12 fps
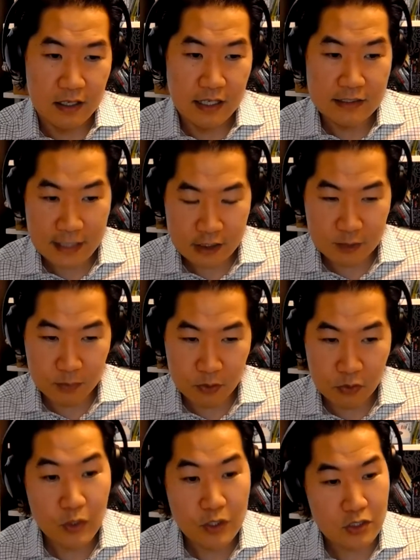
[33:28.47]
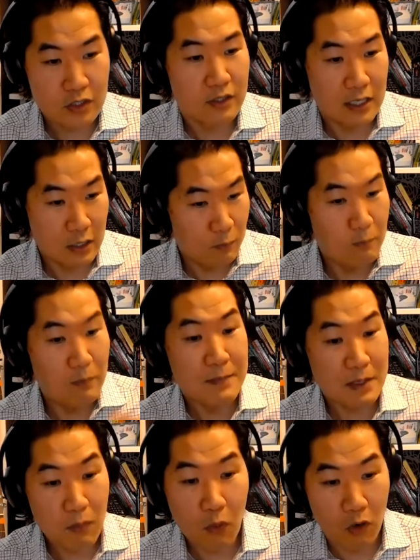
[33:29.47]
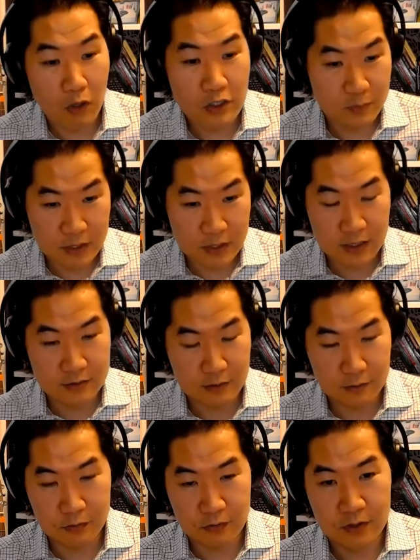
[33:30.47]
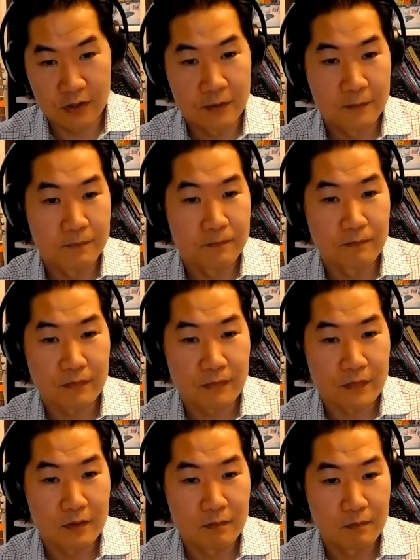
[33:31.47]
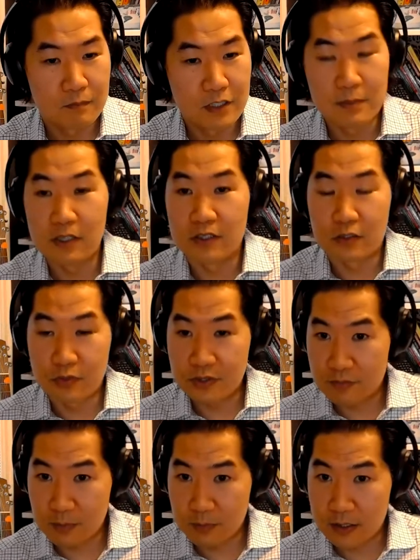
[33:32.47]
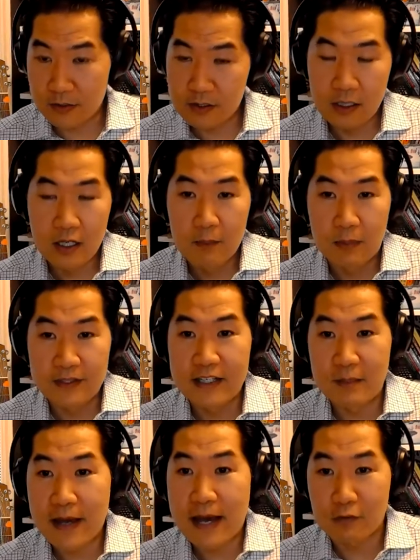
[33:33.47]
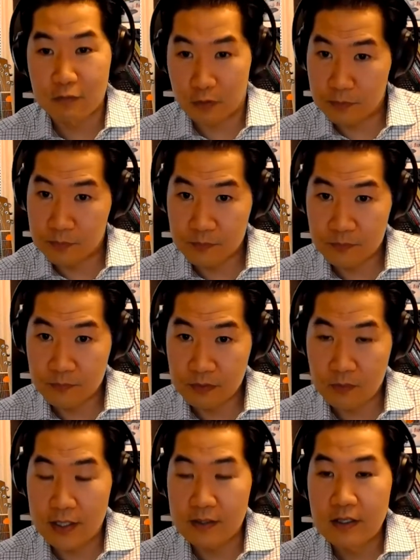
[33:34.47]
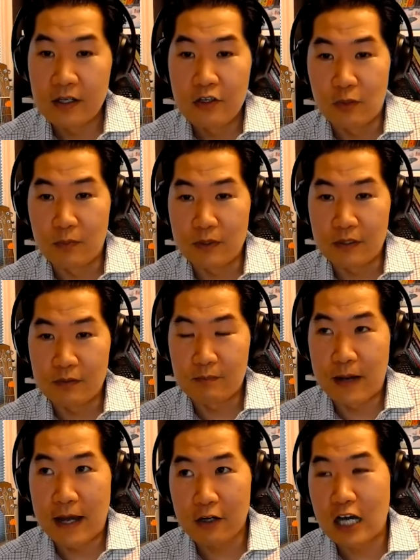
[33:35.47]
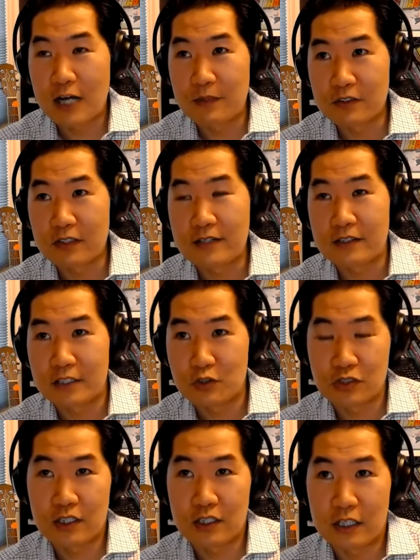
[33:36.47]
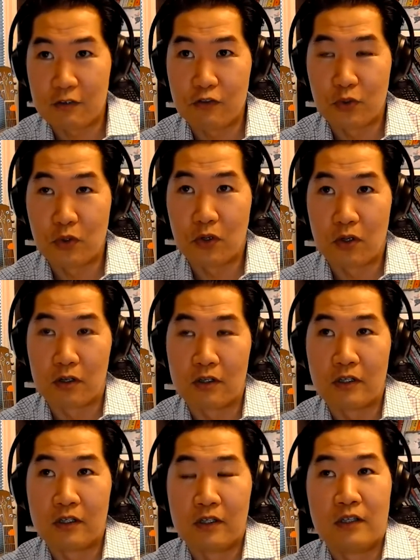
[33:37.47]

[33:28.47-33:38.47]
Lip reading: accessible, which it may be more just because of the ability to receive commands, but then impactful, right? Your biocrime is less interesting if you're